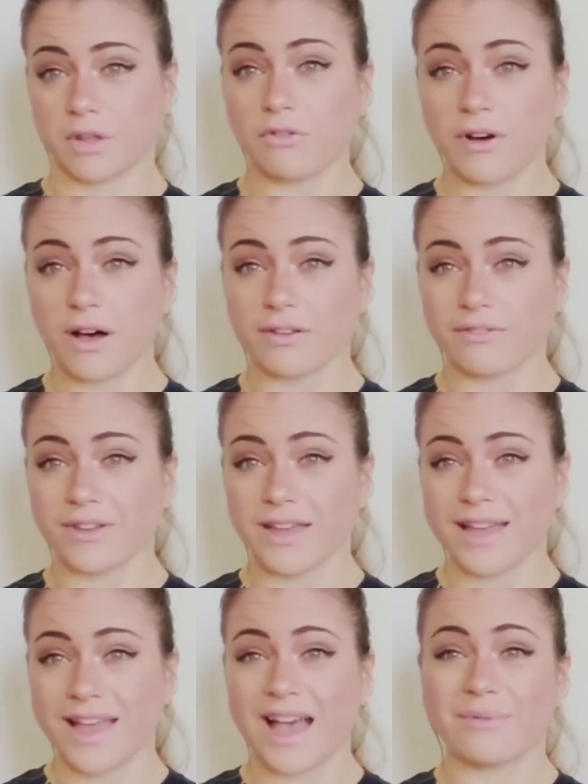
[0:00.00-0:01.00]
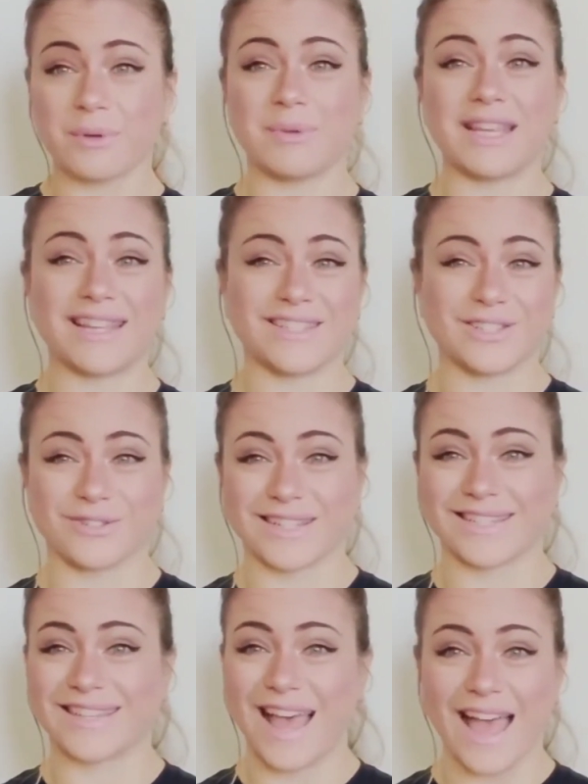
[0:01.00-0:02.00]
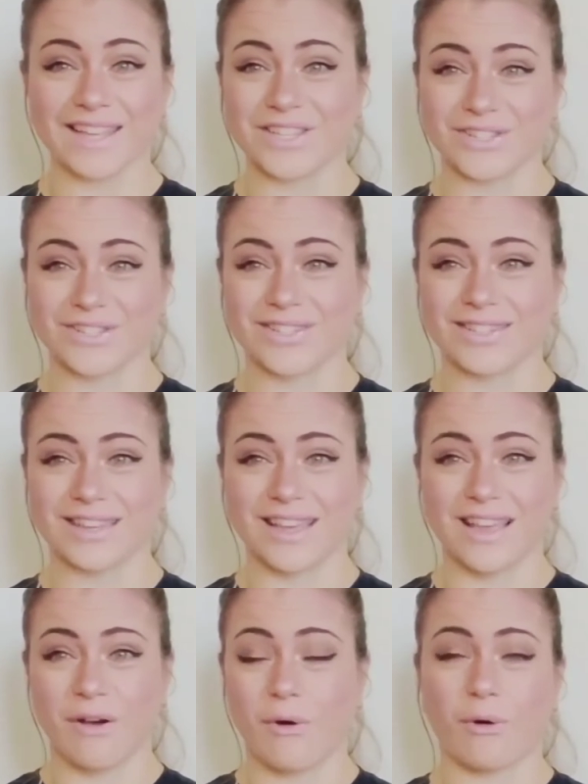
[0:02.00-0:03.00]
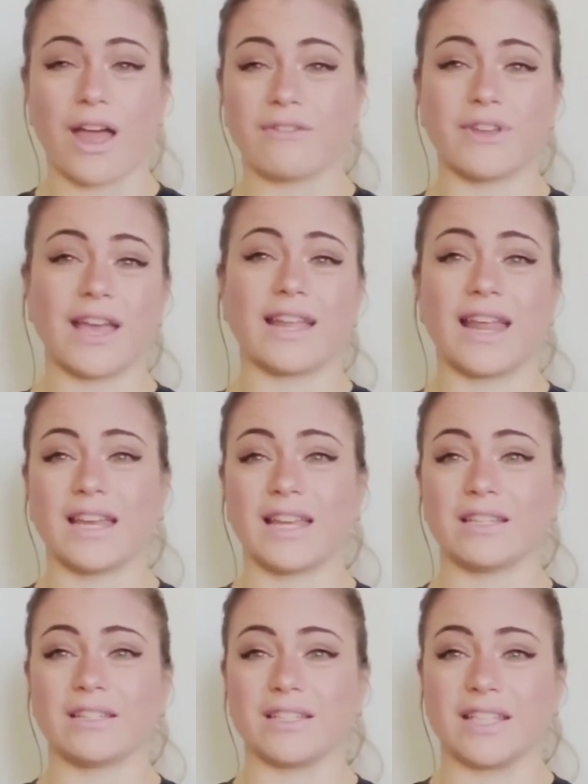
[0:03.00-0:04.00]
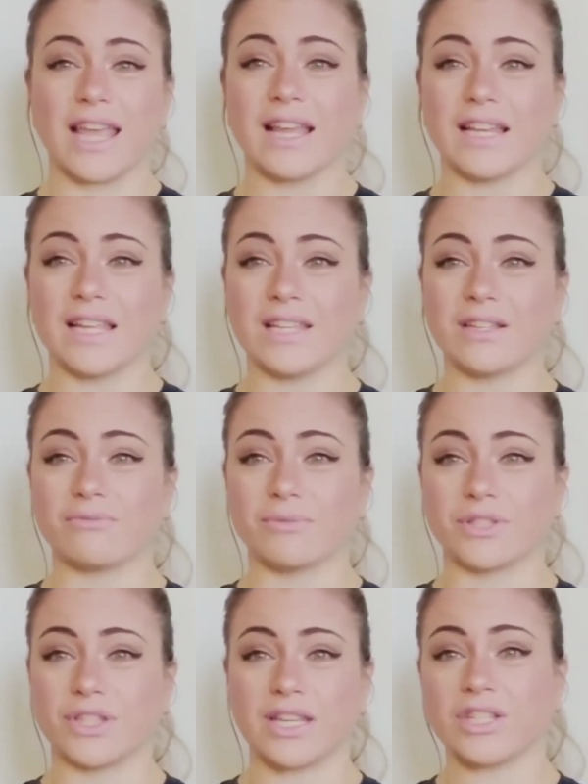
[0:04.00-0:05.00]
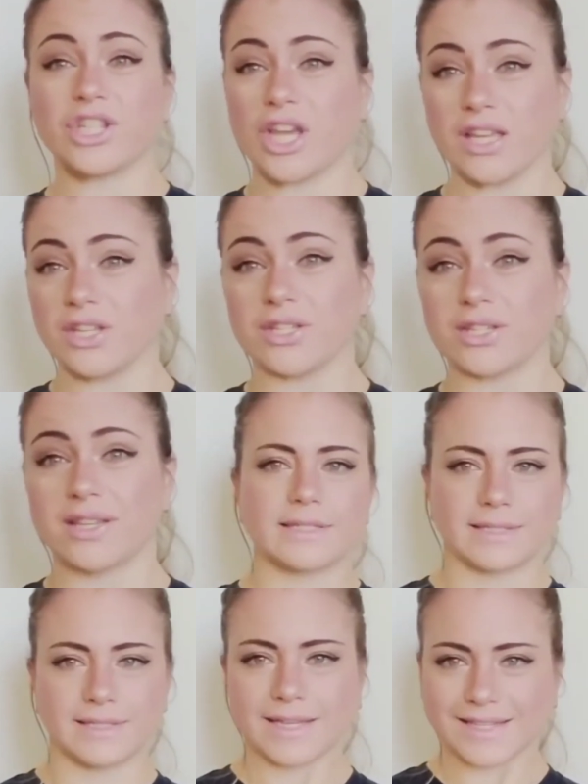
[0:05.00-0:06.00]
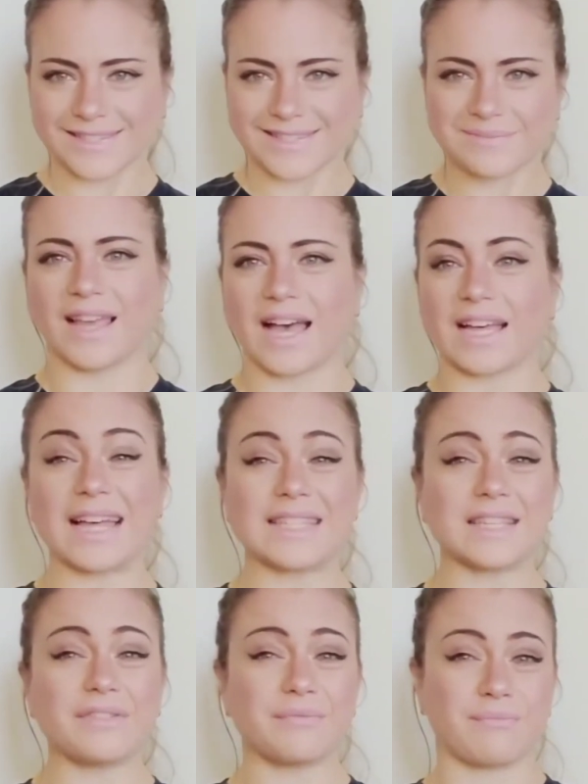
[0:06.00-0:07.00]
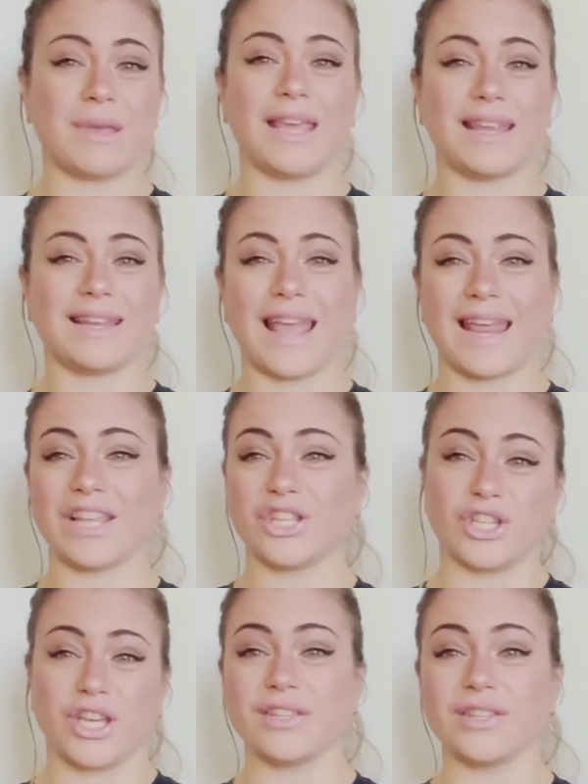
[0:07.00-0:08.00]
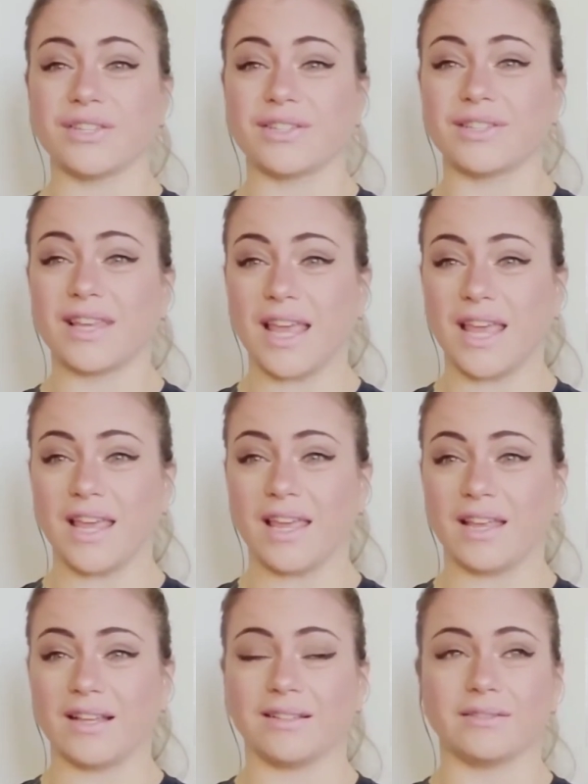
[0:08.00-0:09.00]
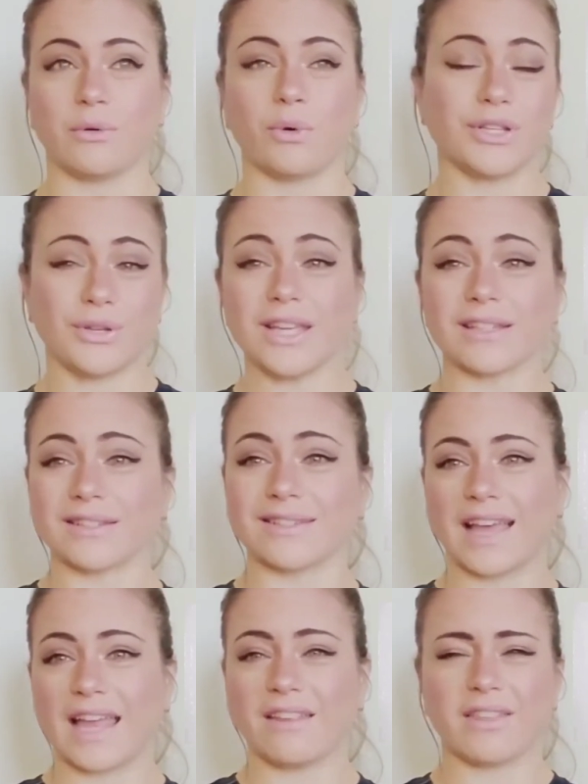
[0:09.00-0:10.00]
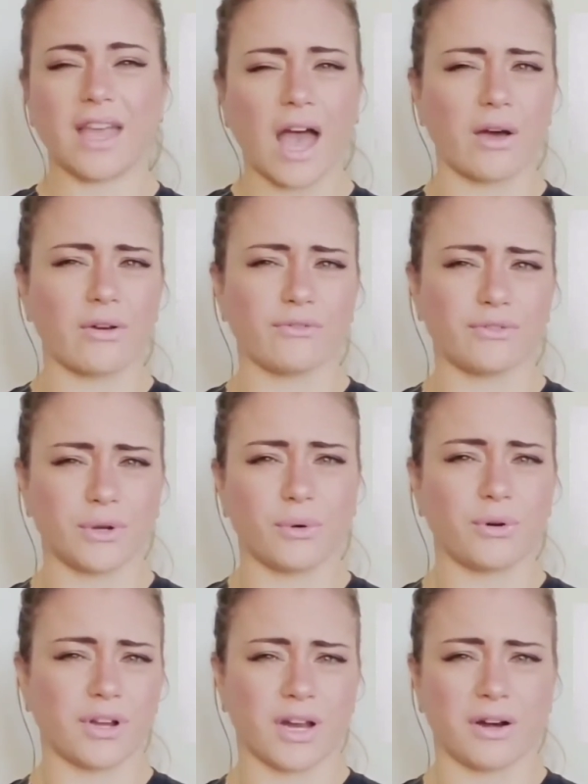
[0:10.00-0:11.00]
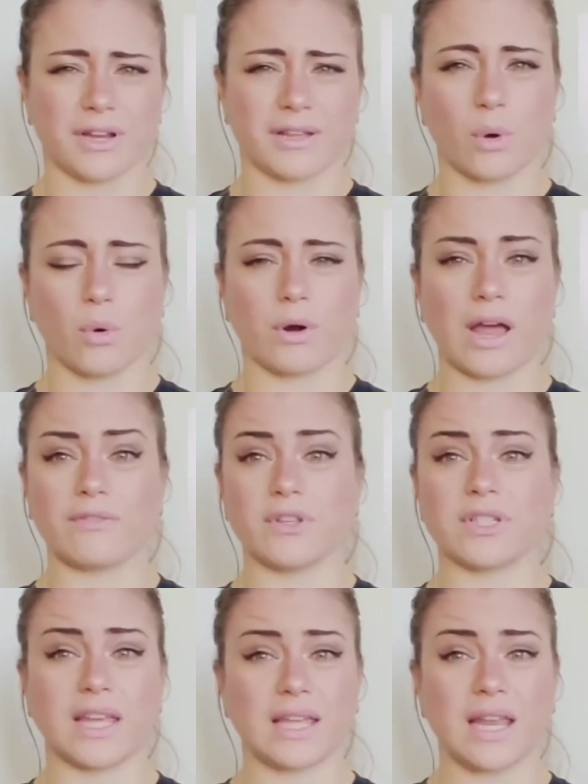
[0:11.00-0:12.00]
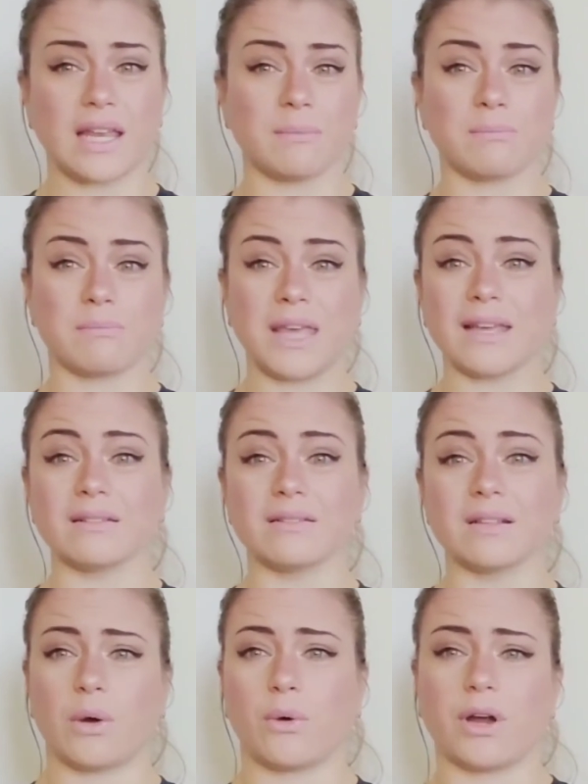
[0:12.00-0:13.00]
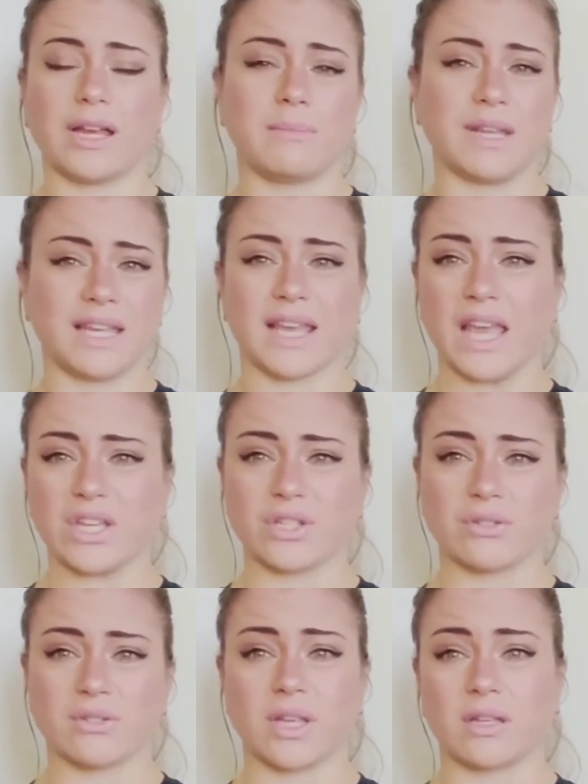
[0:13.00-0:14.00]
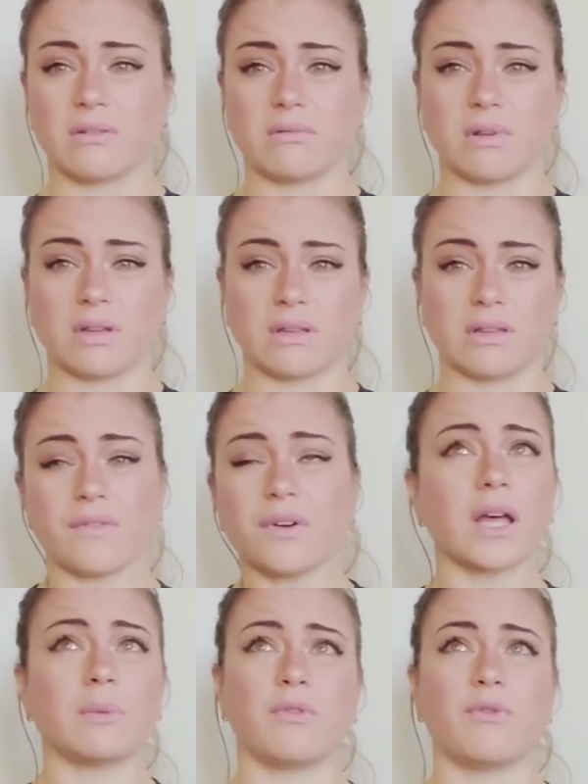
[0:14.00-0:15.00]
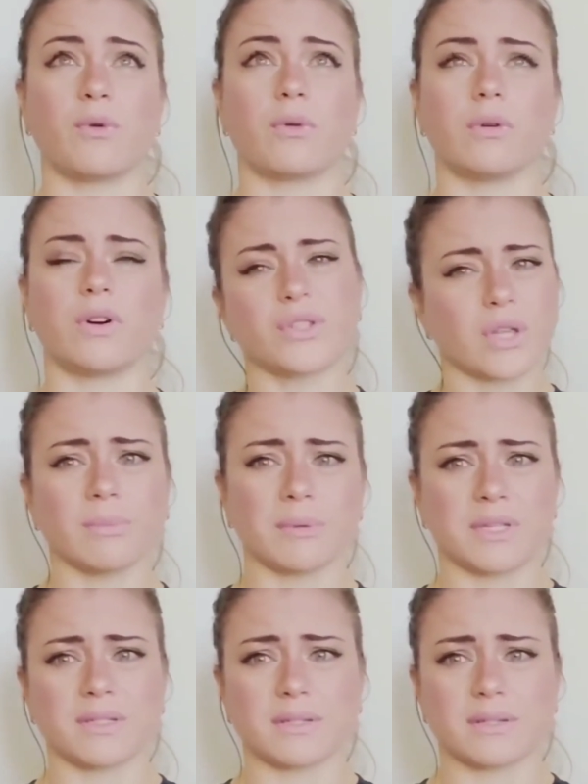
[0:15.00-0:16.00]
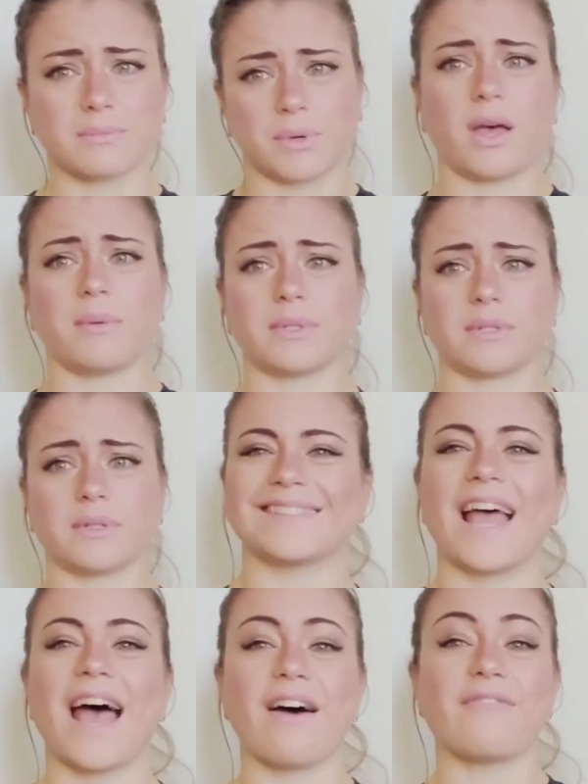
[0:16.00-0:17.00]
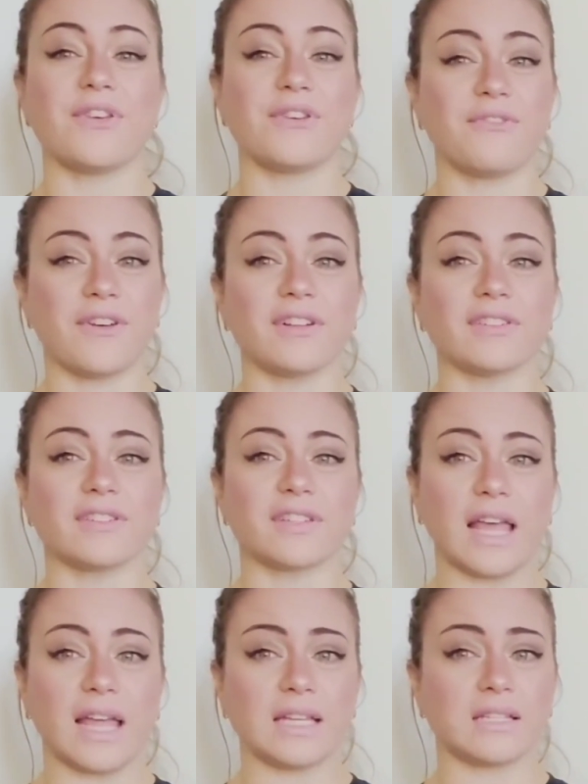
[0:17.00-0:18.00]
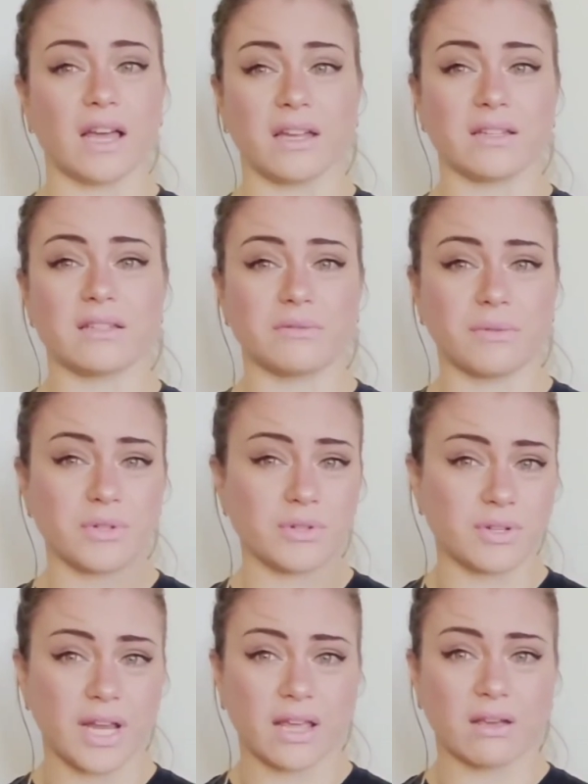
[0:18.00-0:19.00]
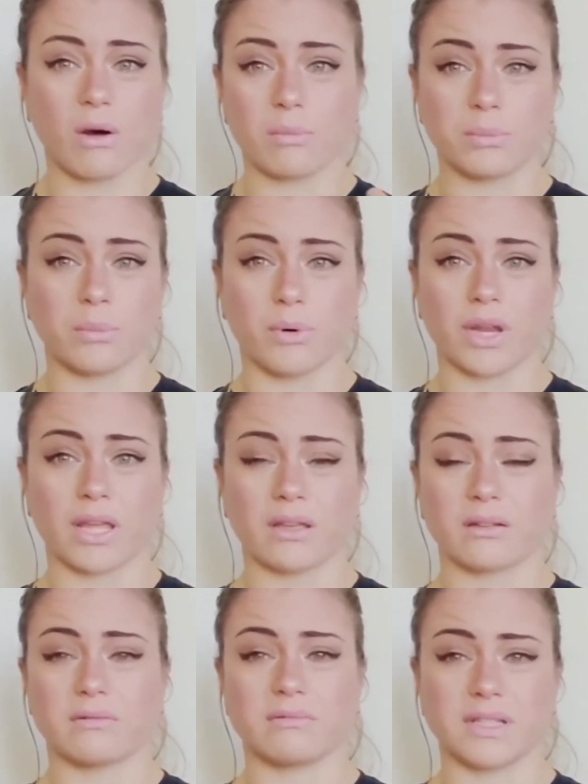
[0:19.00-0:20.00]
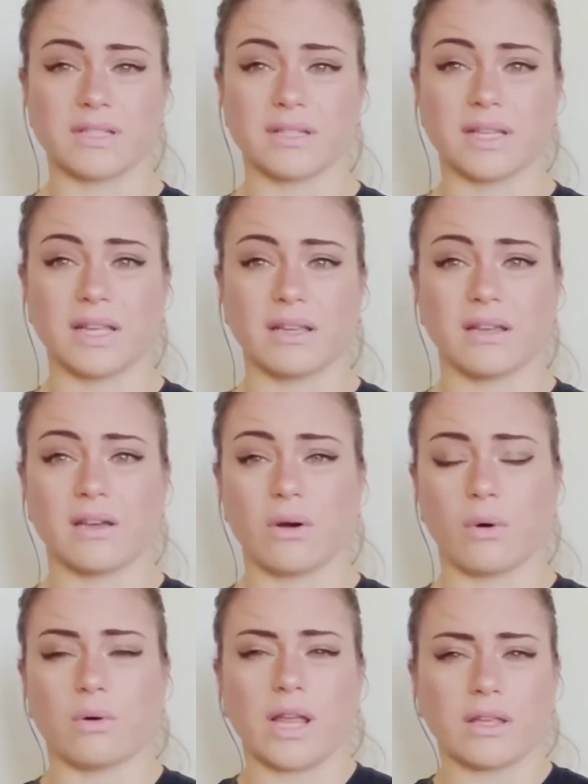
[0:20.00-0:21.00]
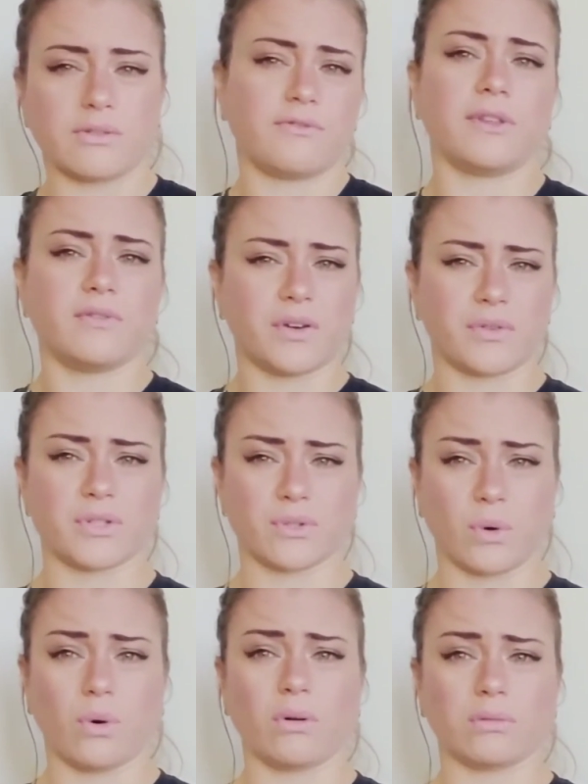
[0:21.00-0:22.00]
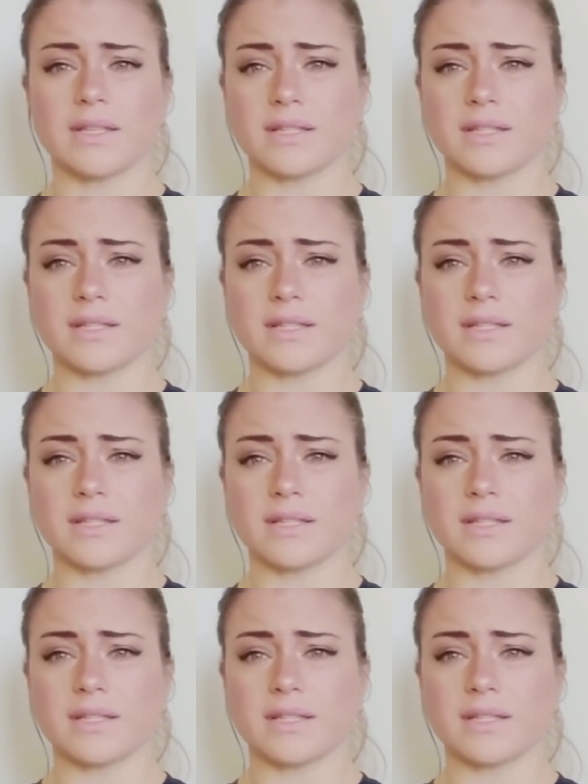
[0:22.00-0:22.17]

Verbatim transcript: 5, have you been stressed, anxious, or have you had any daily routine change? 6, has there been any changes in what you eat? Anything out of the ordinary? Or have you taken any pill or any medication that you never had before, or supplements perhaps? Have you felt any tightness around your neck or body recently, or like you feel very sore?